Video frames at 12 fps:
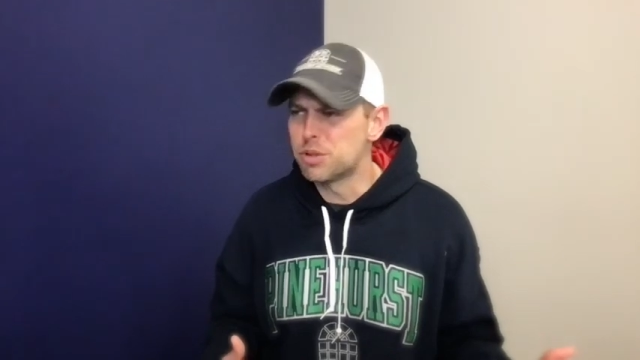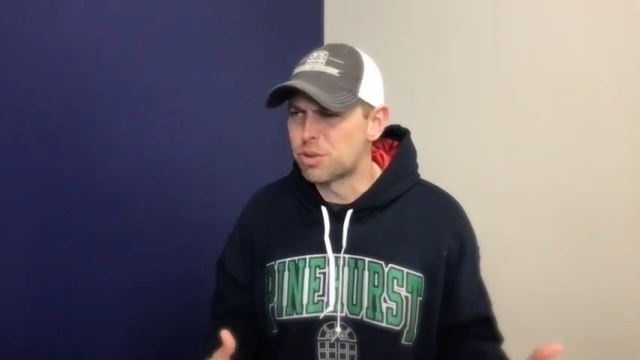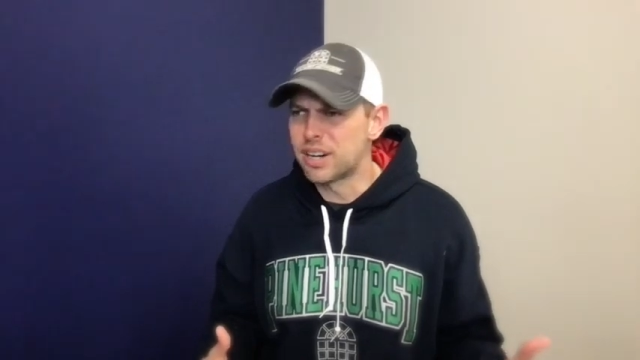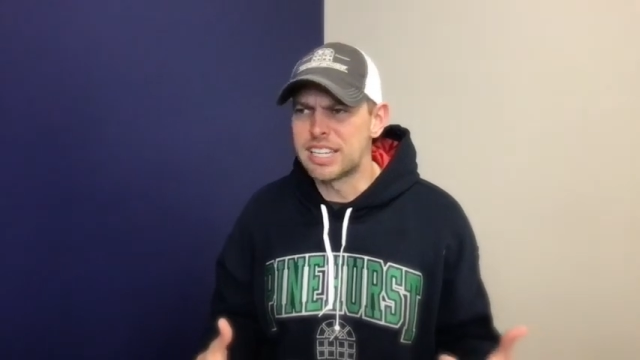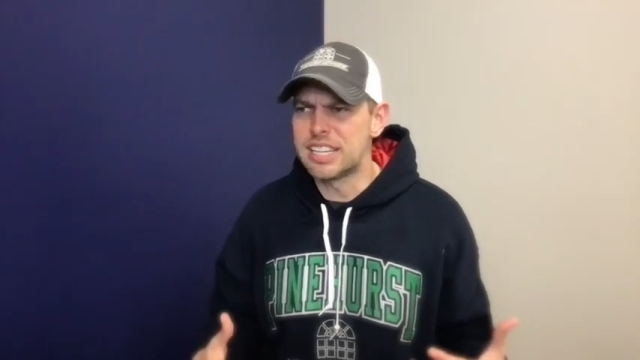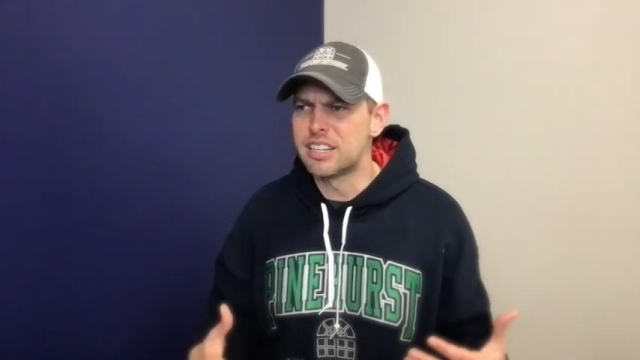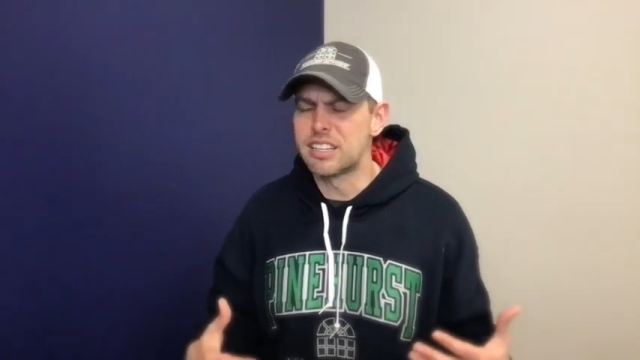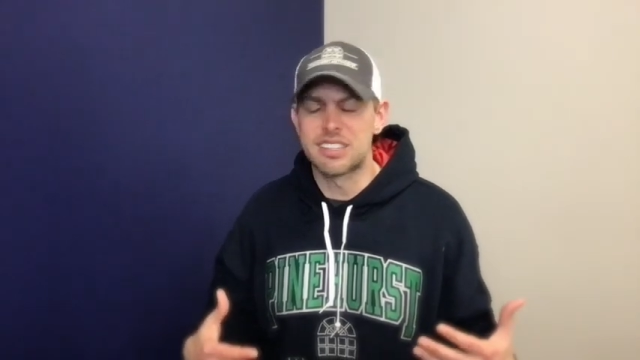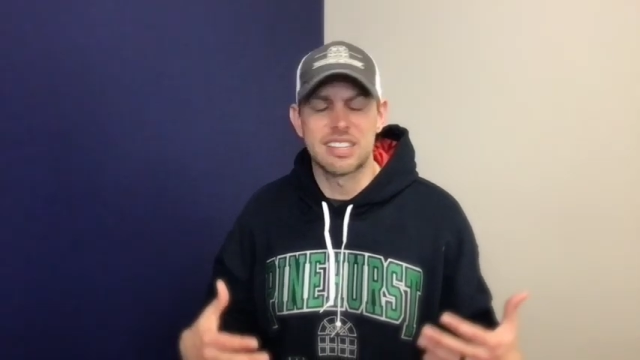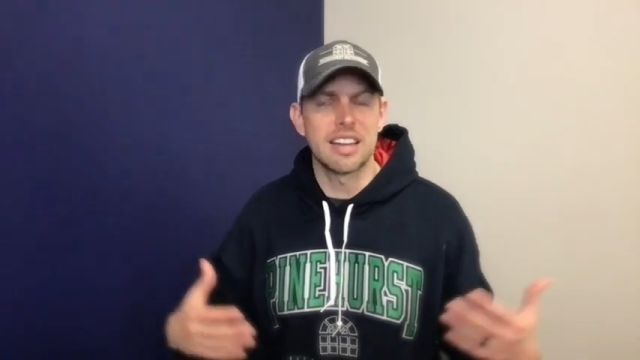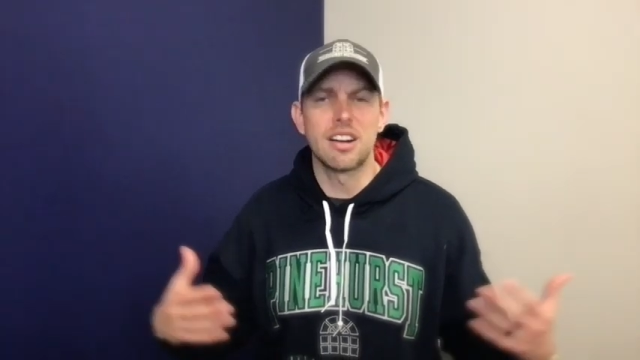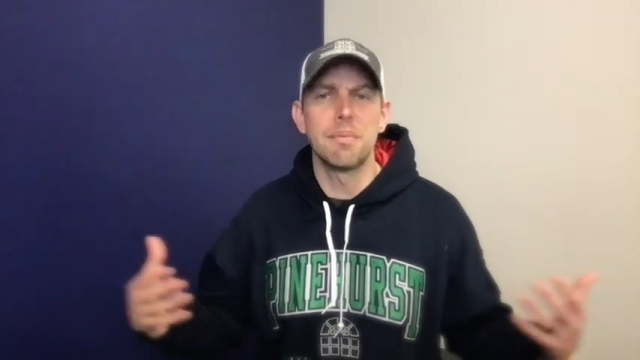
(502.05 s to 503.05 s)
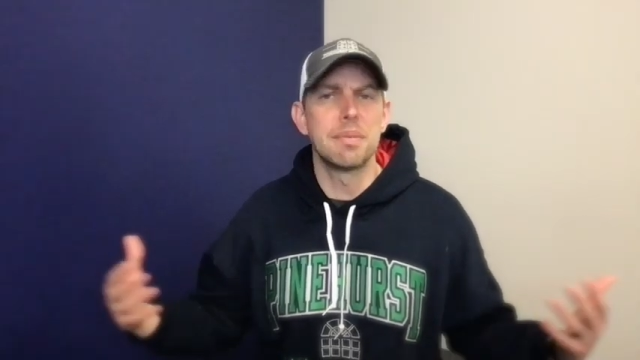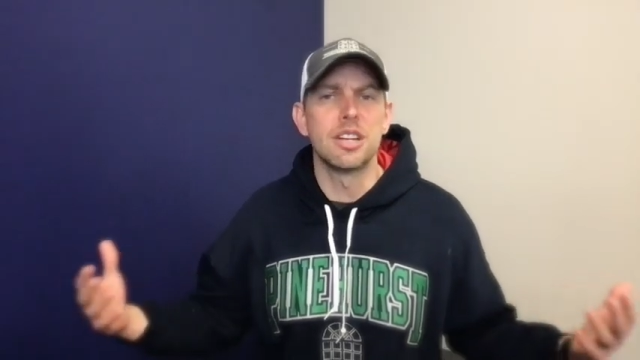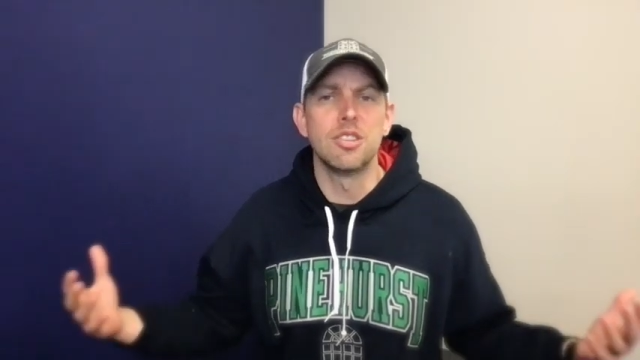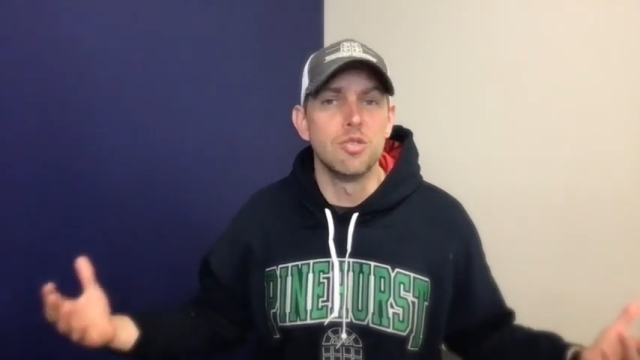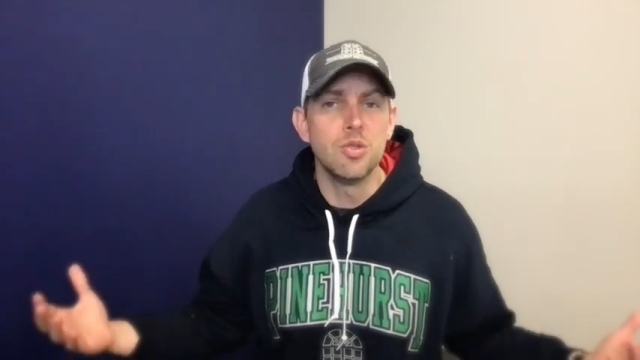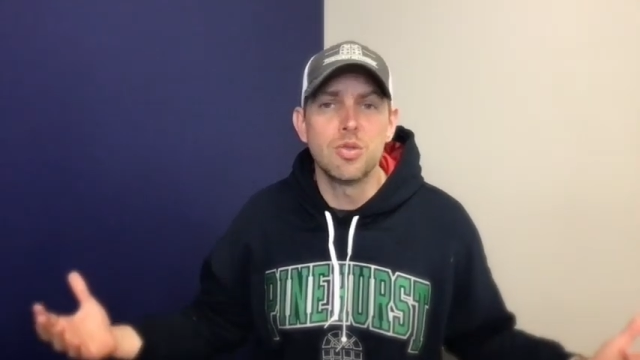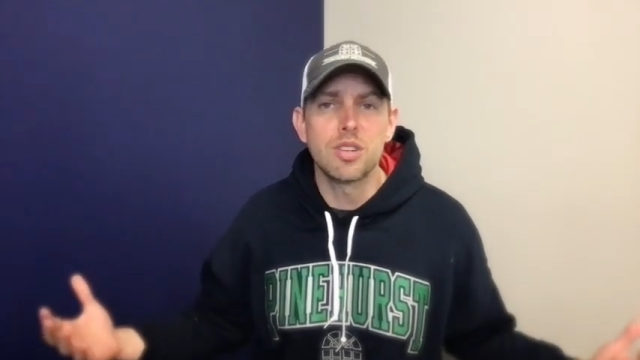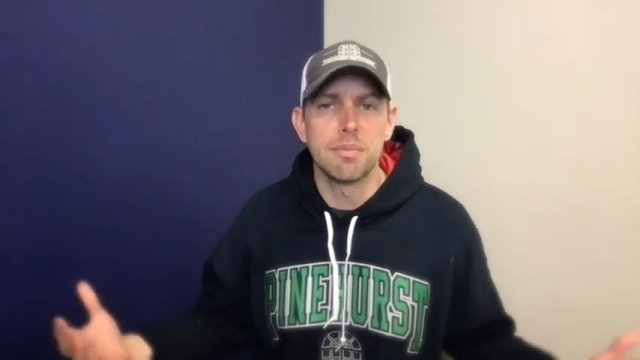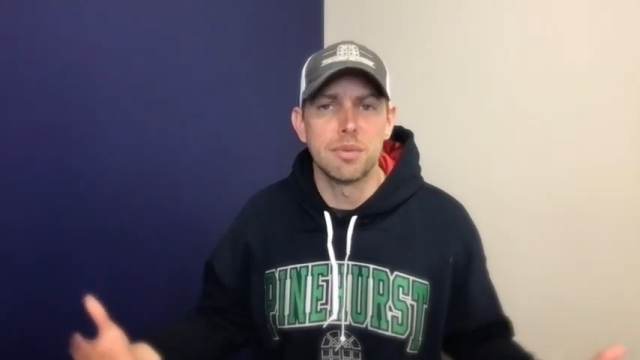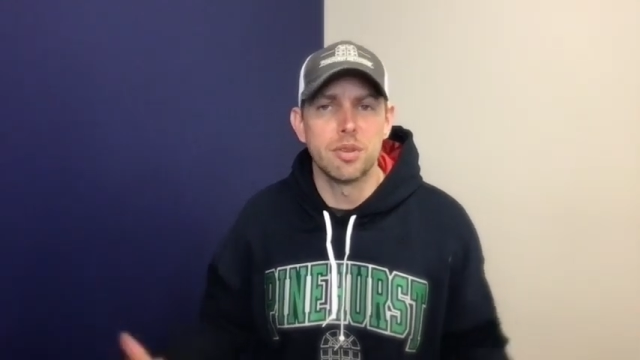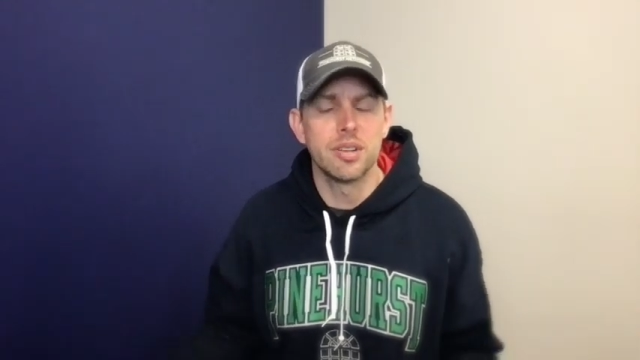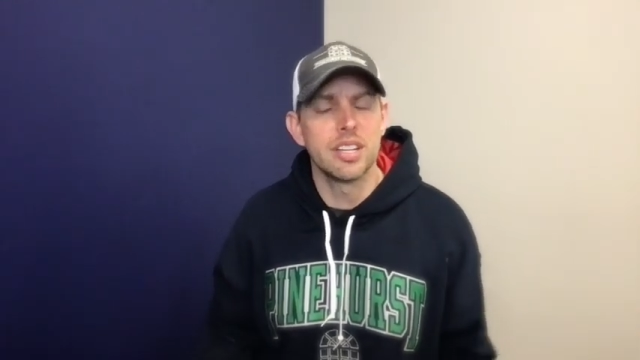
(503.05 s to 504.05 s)
trying to get it set up in a new
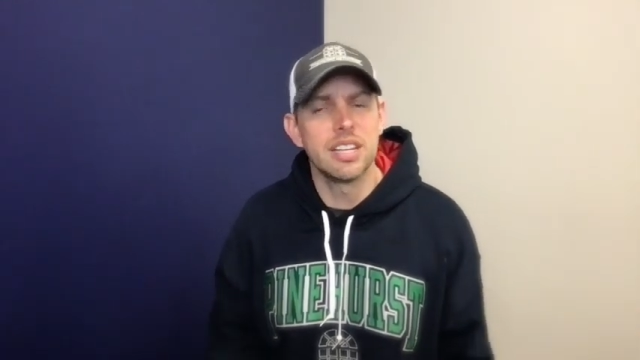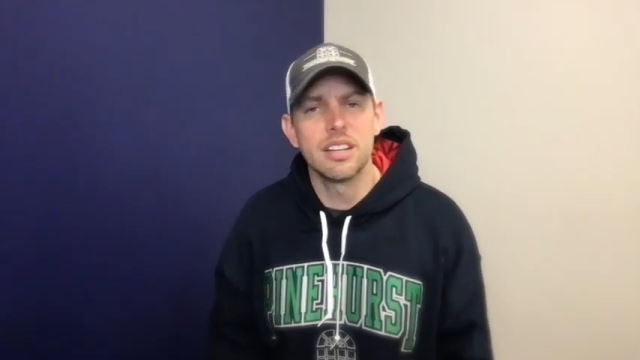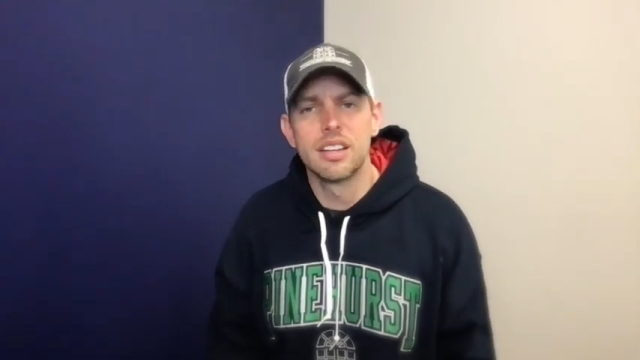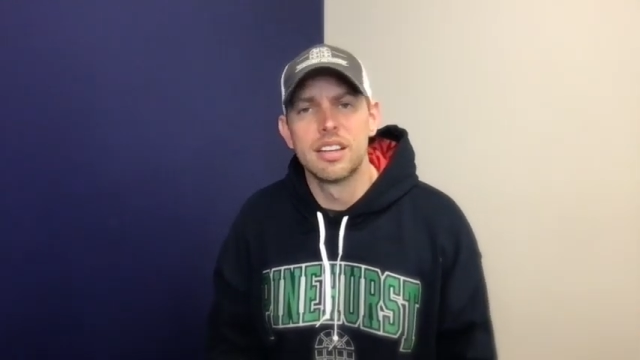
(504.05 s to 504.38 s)
community.